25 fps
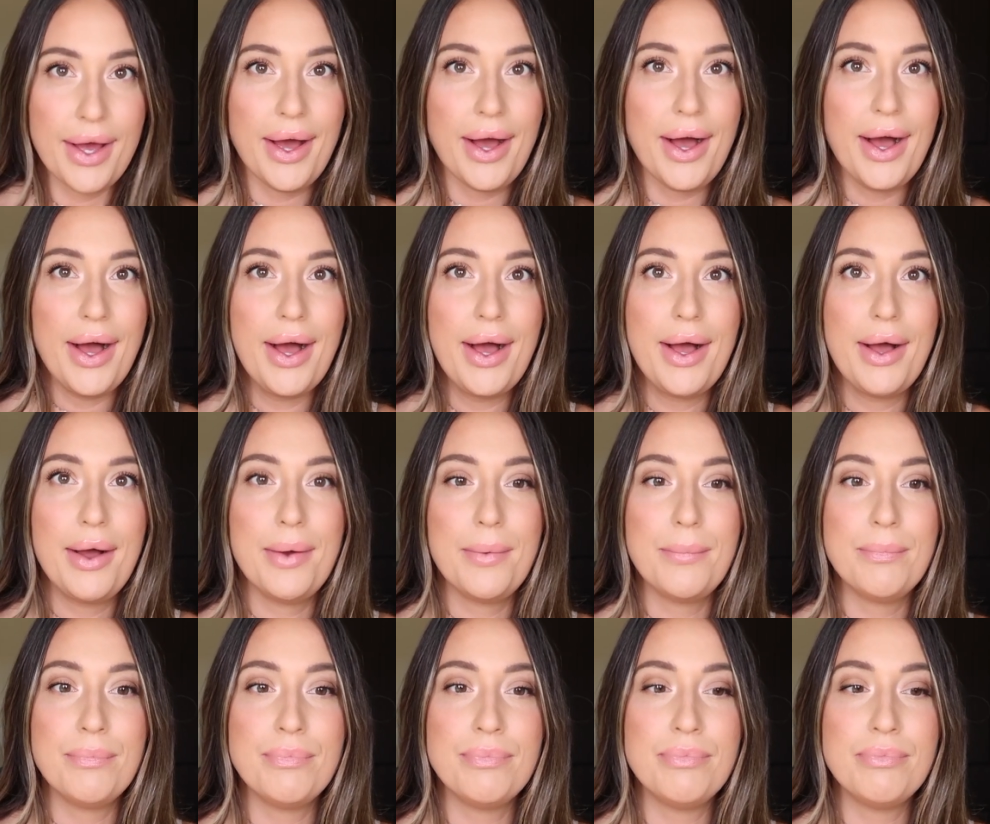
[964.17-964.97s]

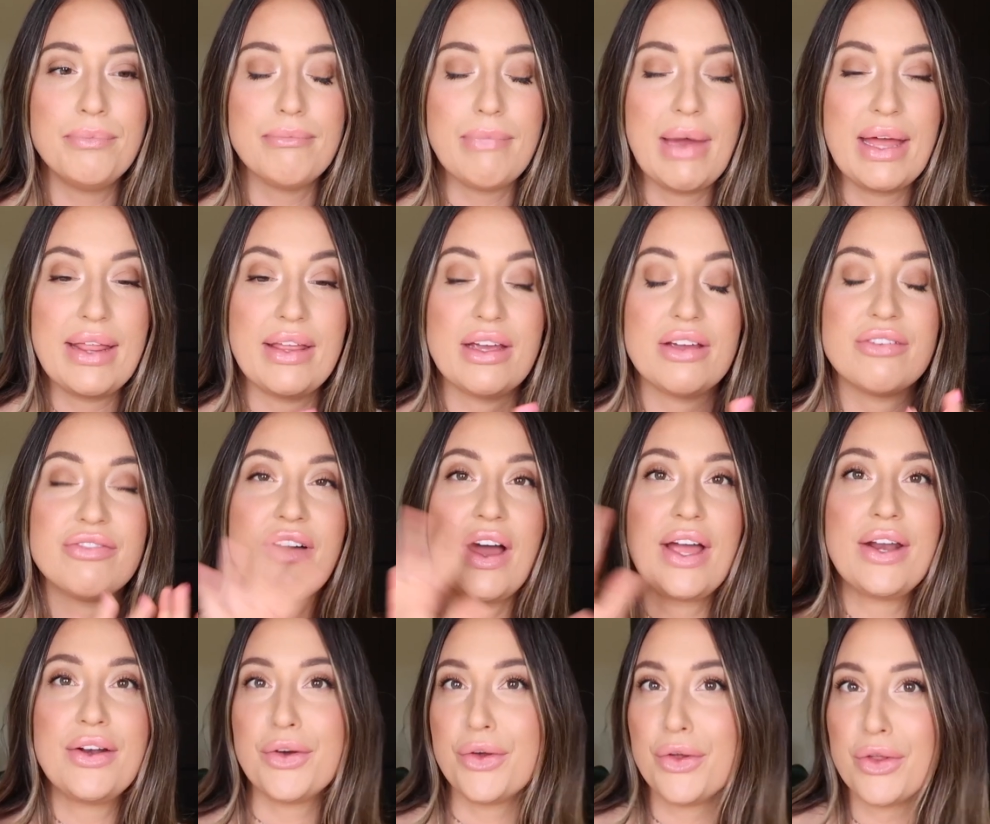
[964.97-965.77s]
my like
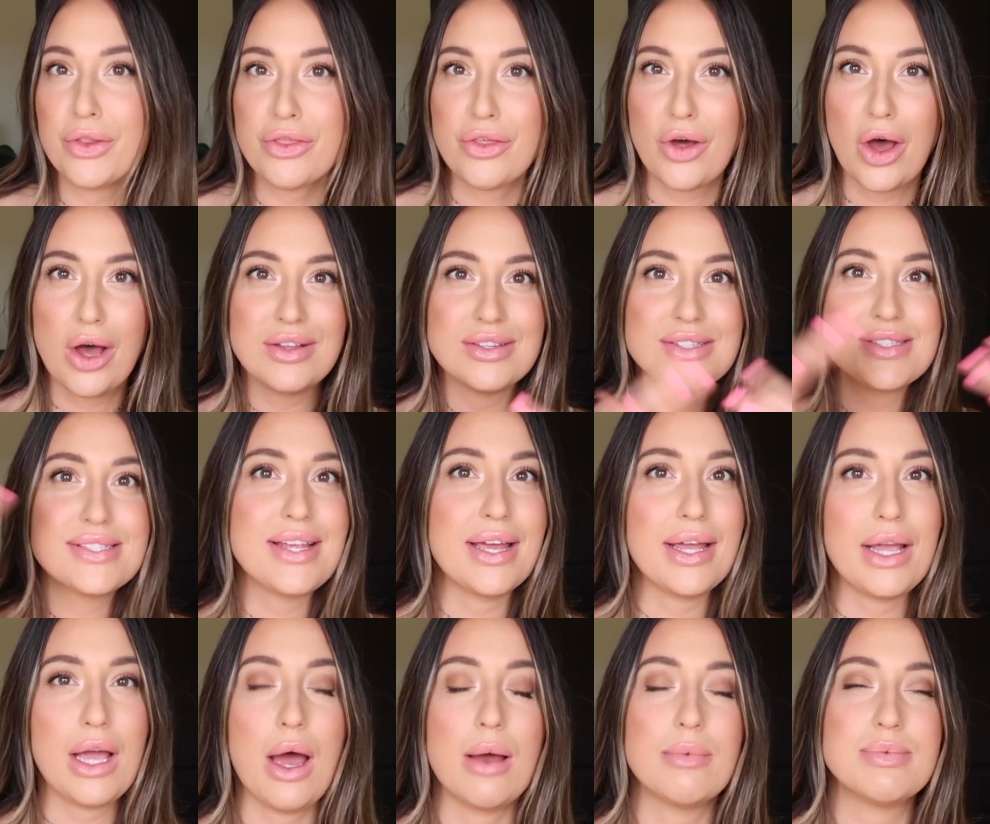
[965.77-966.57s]
final thoughts,
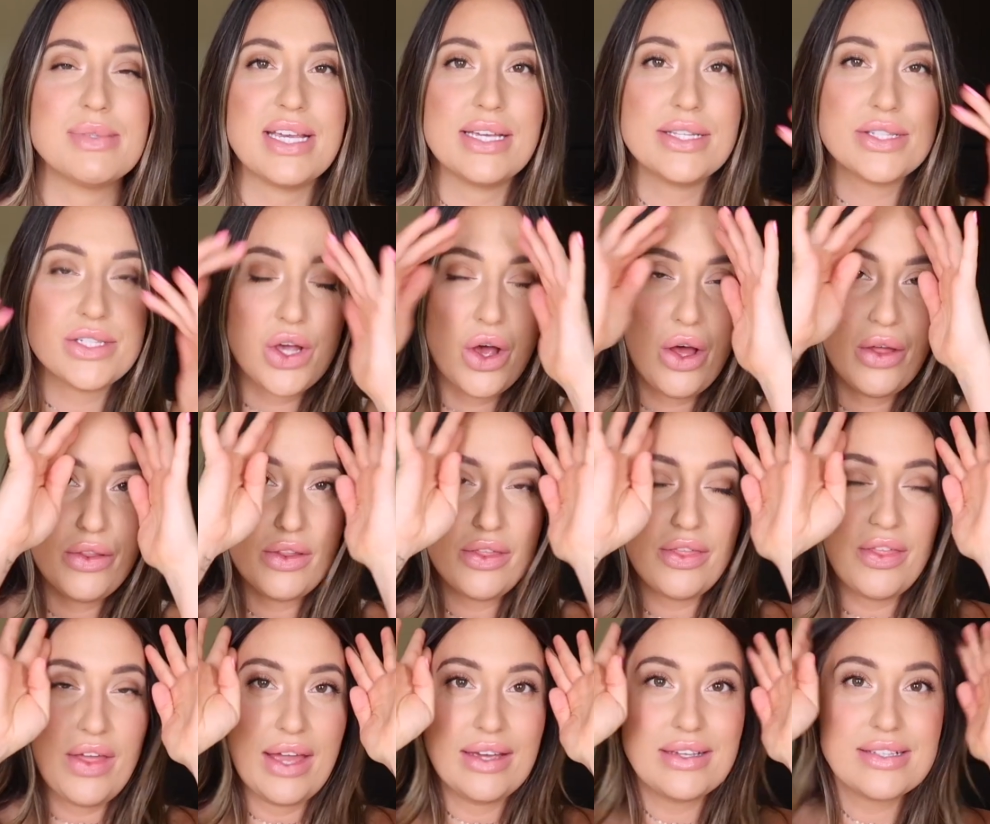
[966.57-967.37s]
like updates all
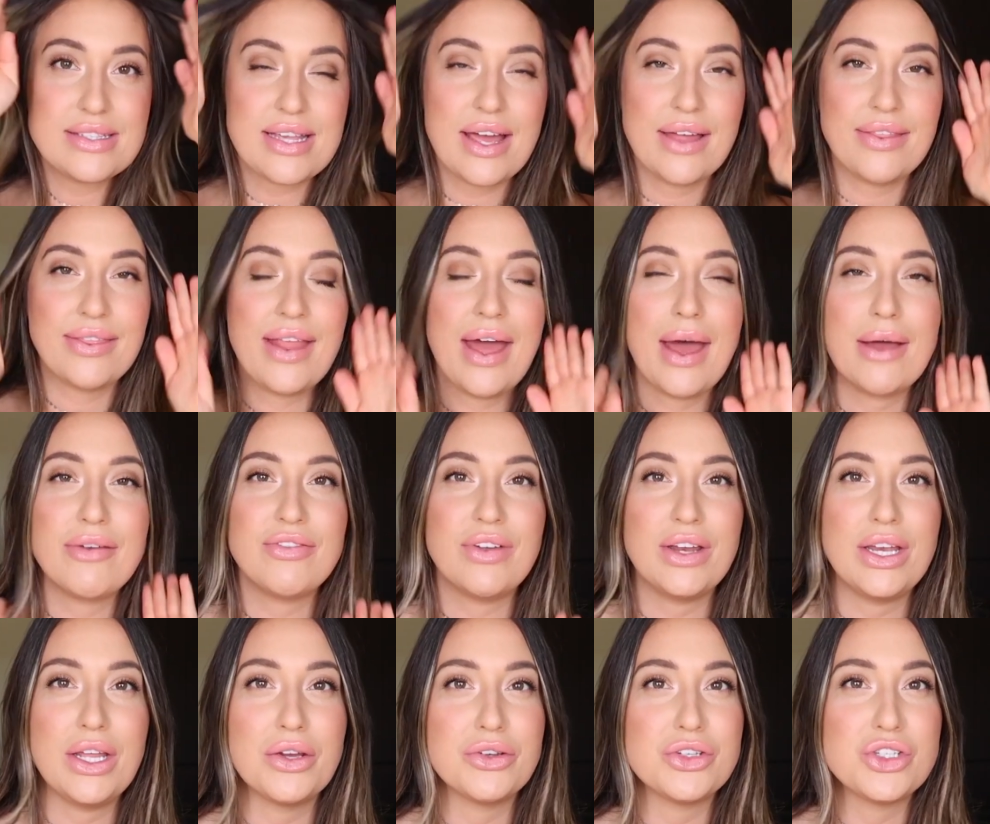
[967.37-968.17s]
the things, and that
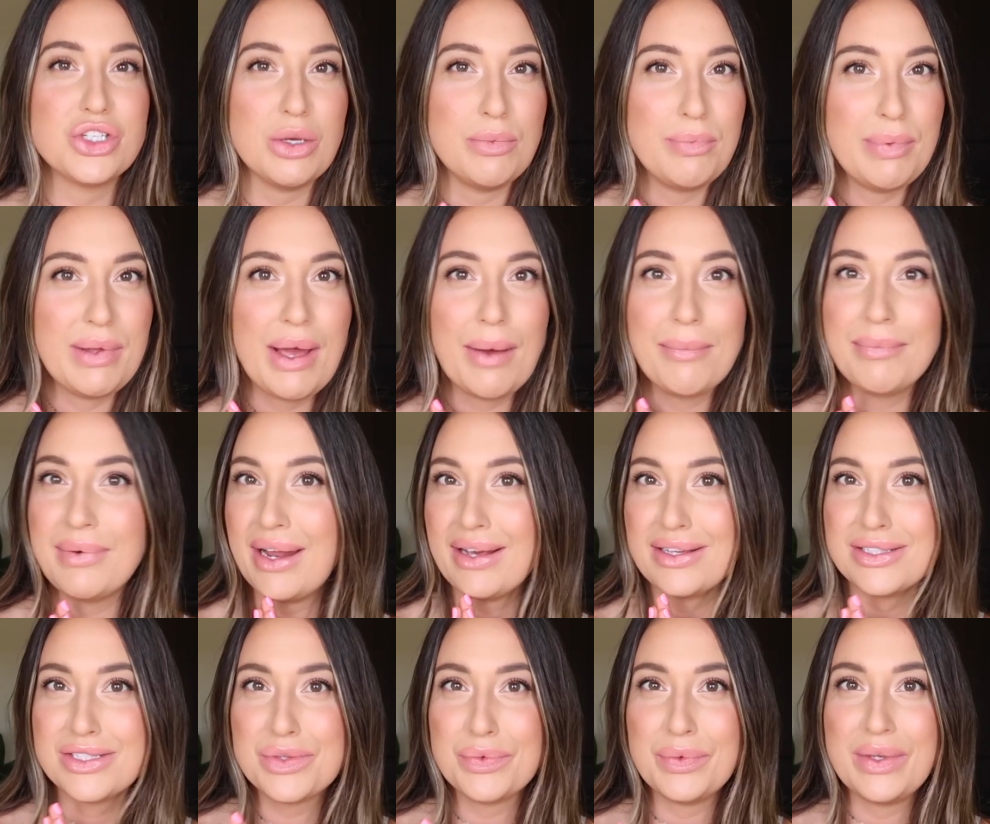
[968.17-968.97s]
video should be up
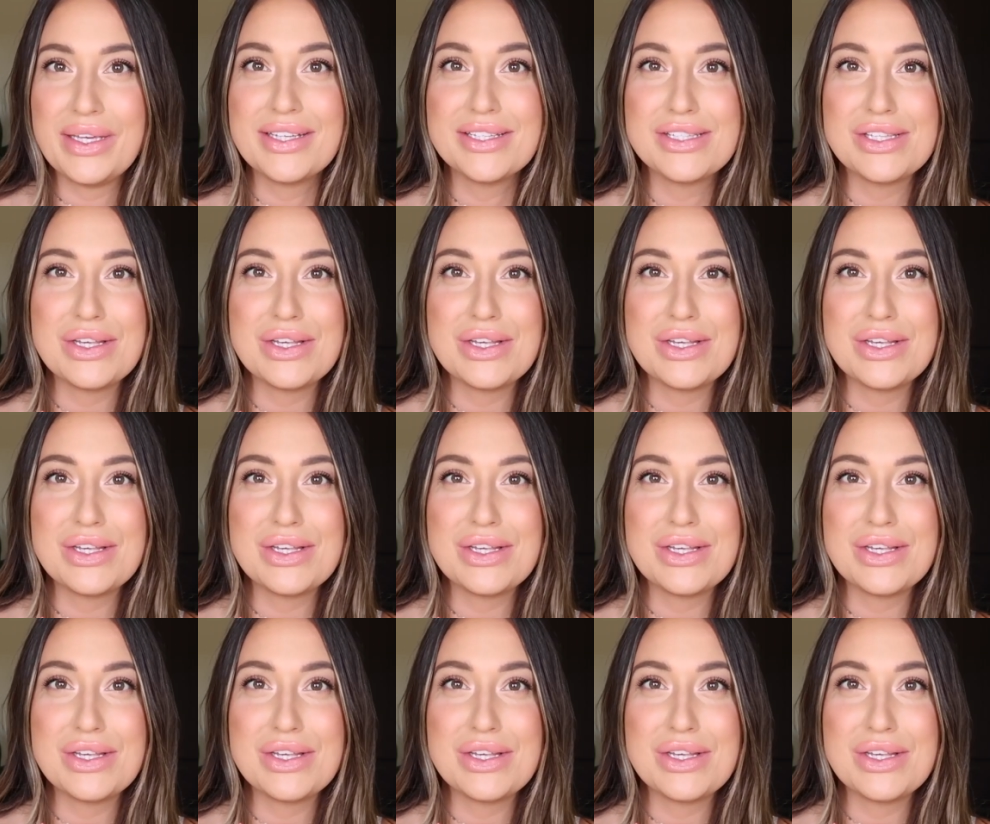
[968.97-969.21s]
next week.